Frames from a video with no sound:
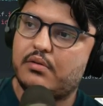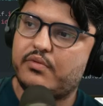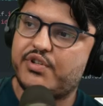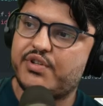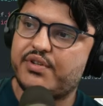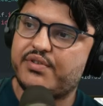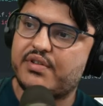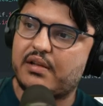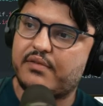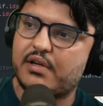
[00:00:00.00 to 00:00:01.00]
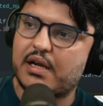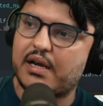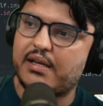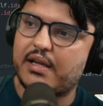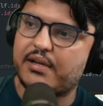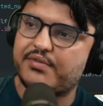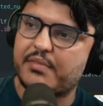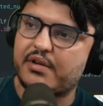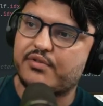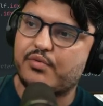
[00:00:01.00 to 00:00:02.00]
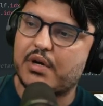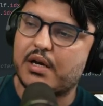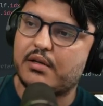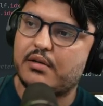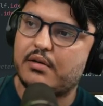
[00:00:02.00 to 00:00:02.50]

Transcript: which is self.idx -1.